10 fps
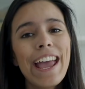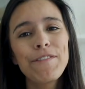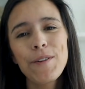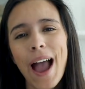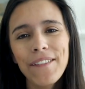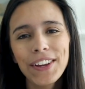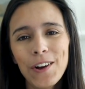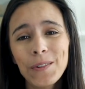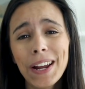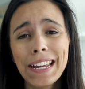If you haven't
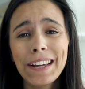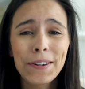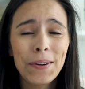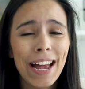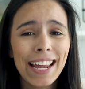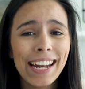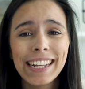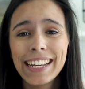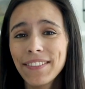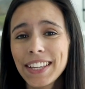already, go ahead
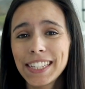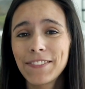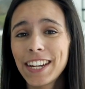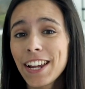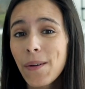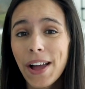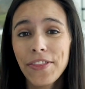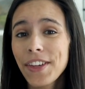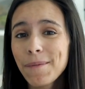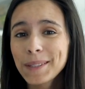and give this video a
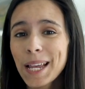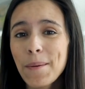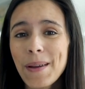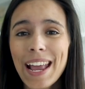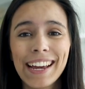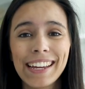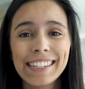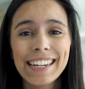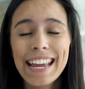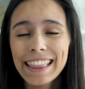thumbs up
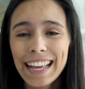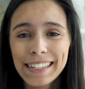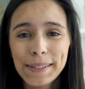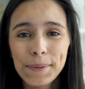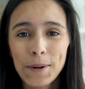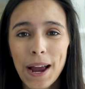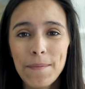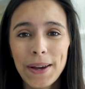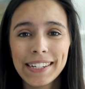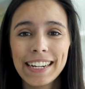and hit that
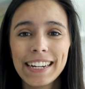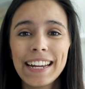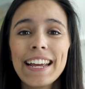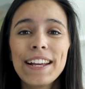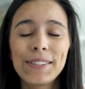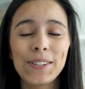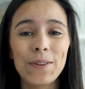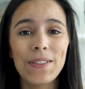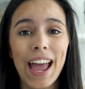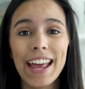subscribe button
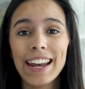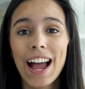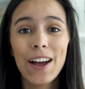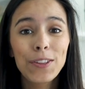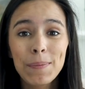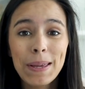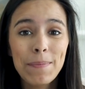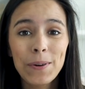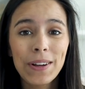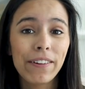so that other
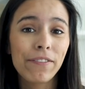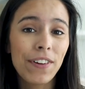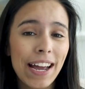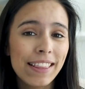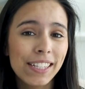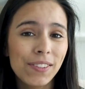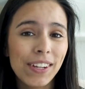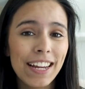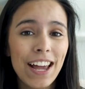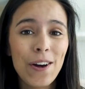people can find this
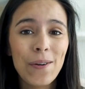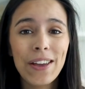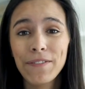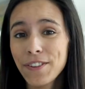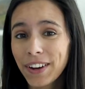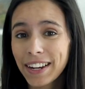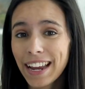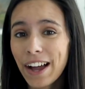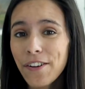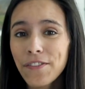video if you find
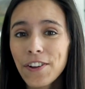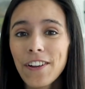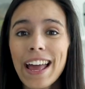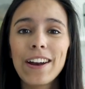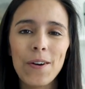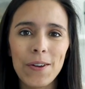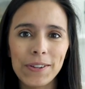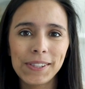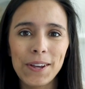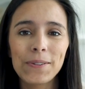it helpful and
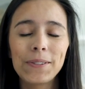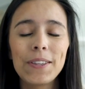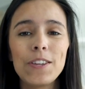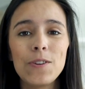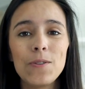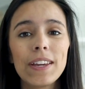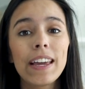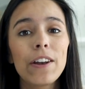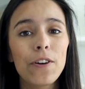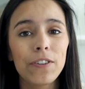also so that you can
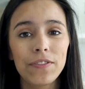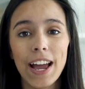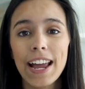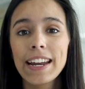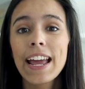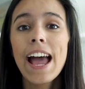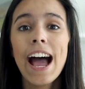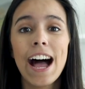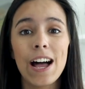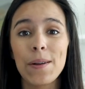get notified
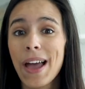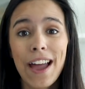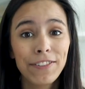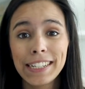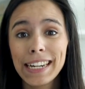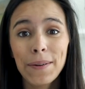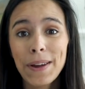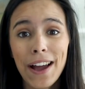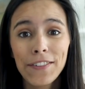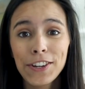um, every time
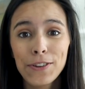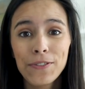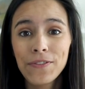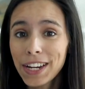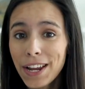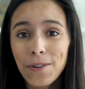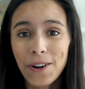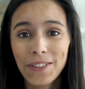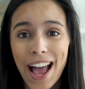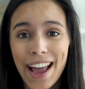we have a new video
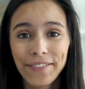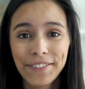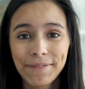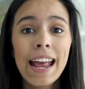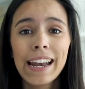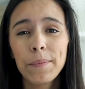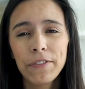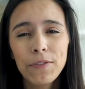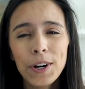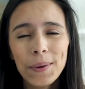go live. Now,
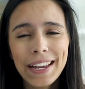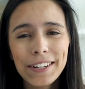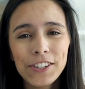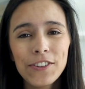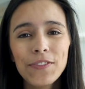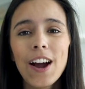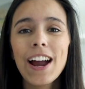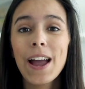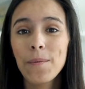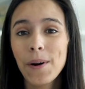before we get too
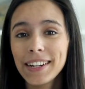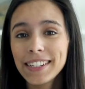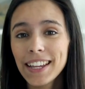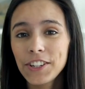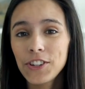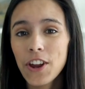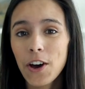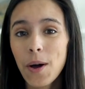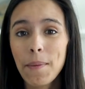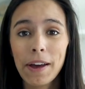far, I wanted to let you
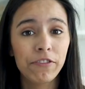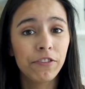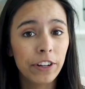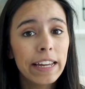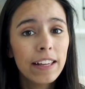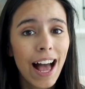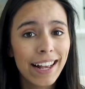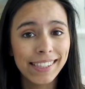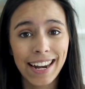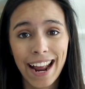know about a free
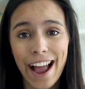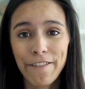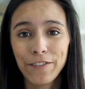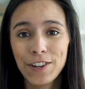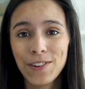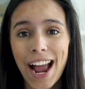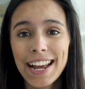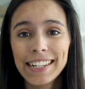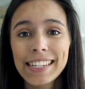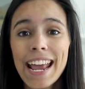class that I have for you
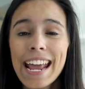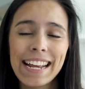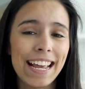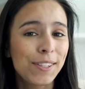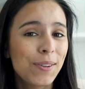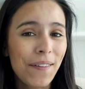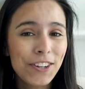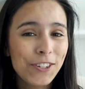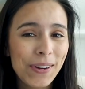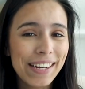guys. In case you
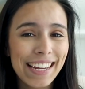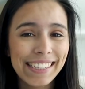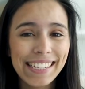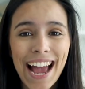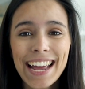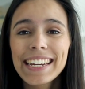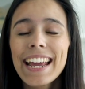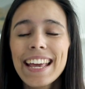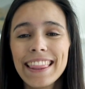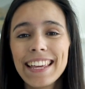haven't joined us yet,
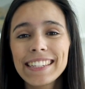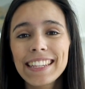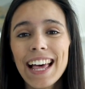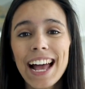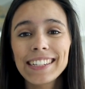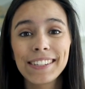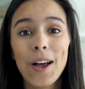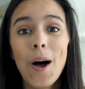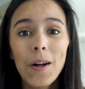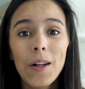this class is
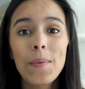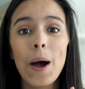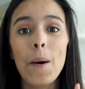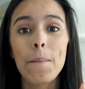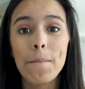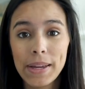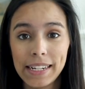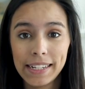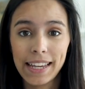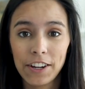all about
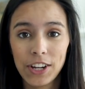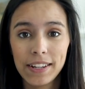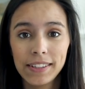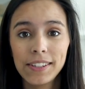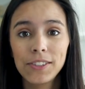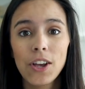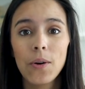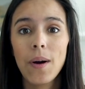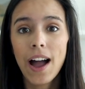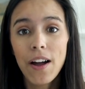mini sessions.
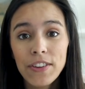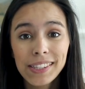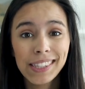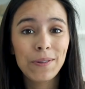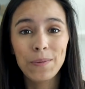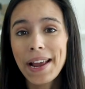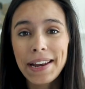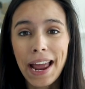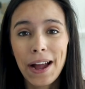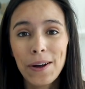So obviously right
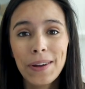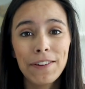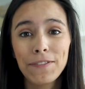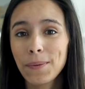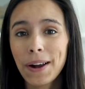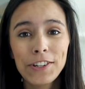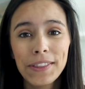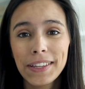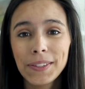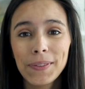now, if you're
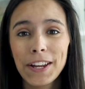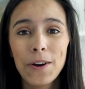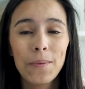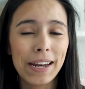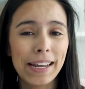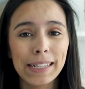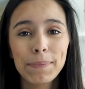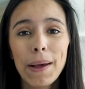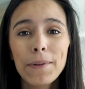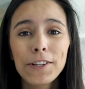watching this video when it gets
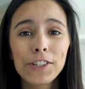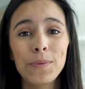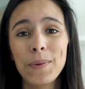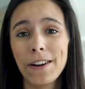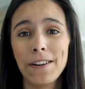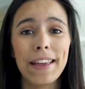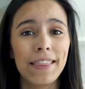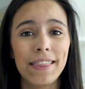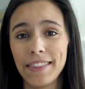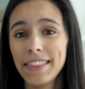published, we are
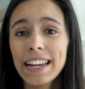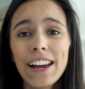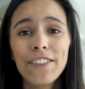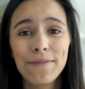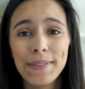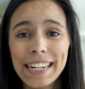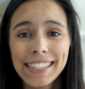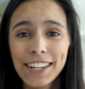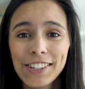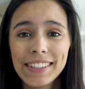in the thick of mini
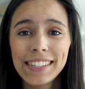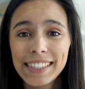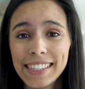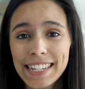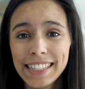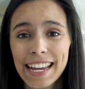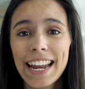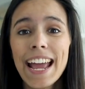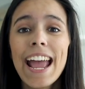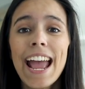sessions season.